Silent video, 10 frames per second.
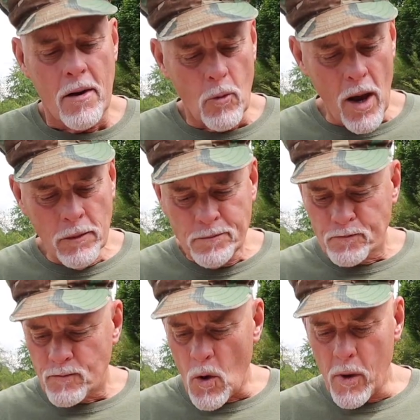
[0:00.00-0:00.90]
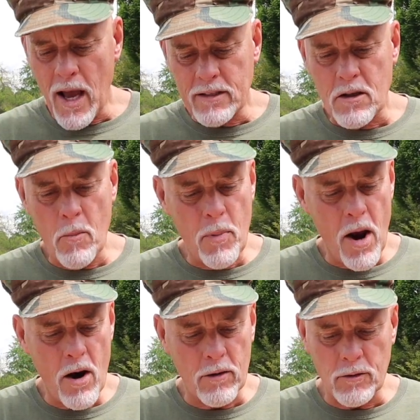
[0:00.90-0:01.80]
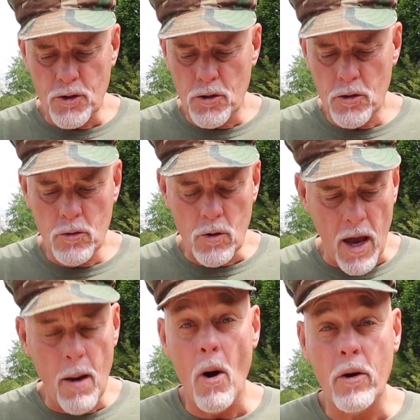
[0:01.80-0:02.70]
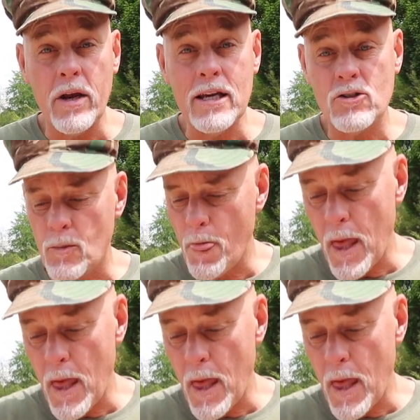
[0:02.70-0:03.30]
Well, we got to compare two MREs,